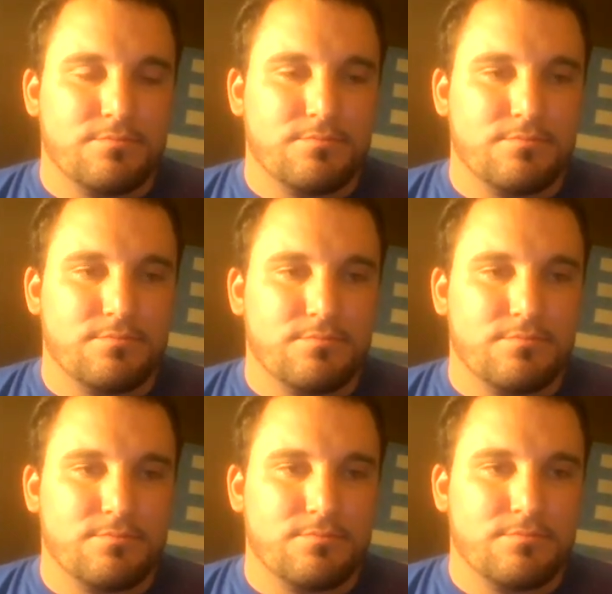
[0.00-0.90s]

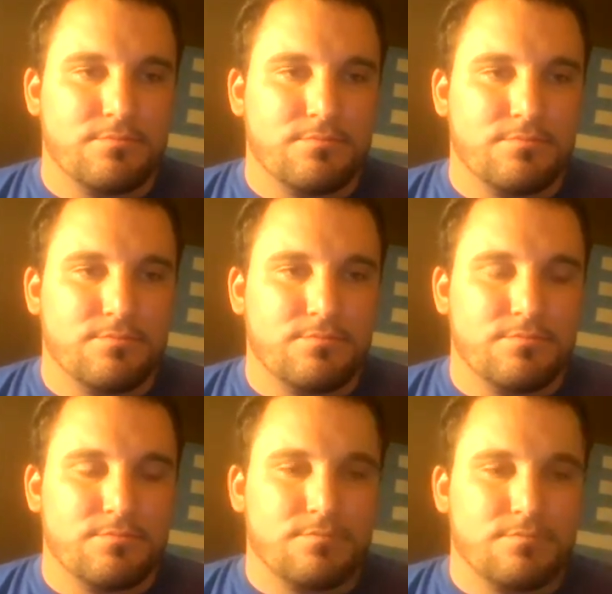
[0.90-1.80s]

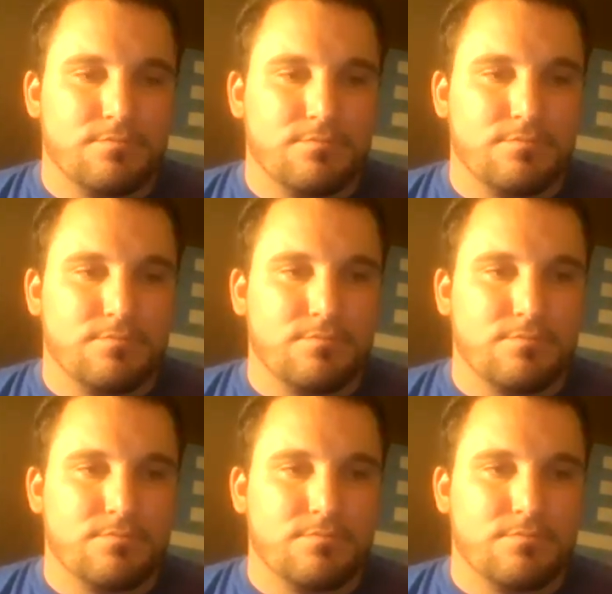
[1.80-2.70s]

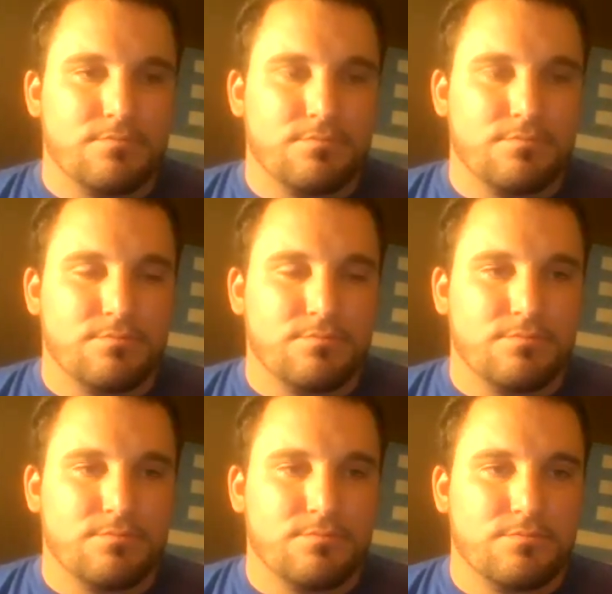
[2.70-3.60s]

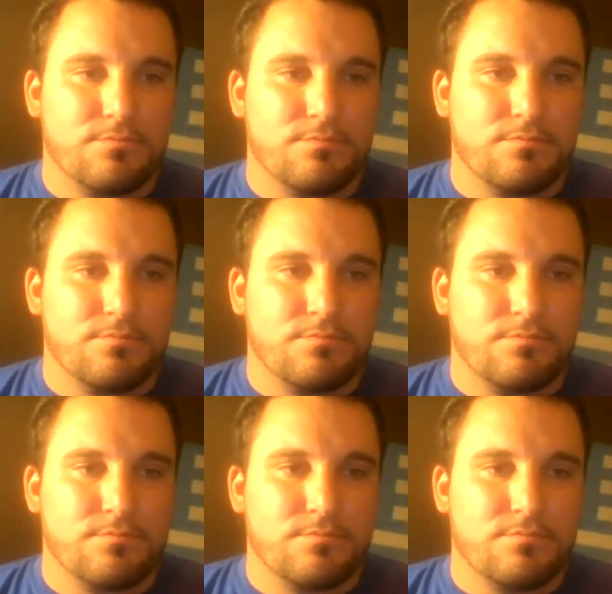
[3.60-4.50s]

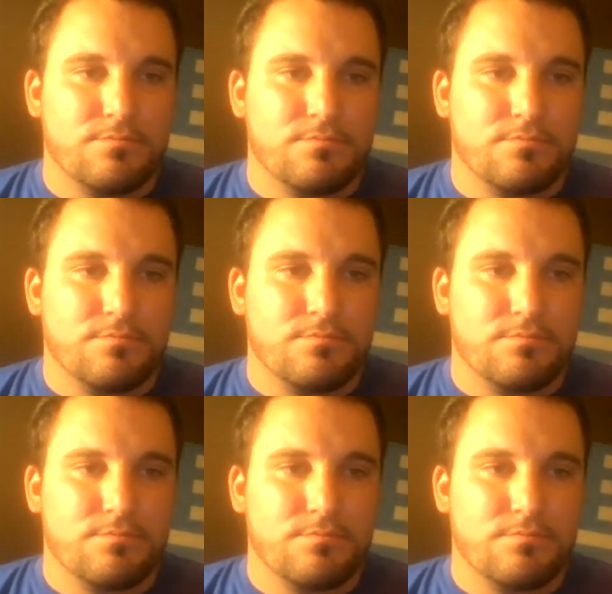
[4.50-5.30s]
(silent)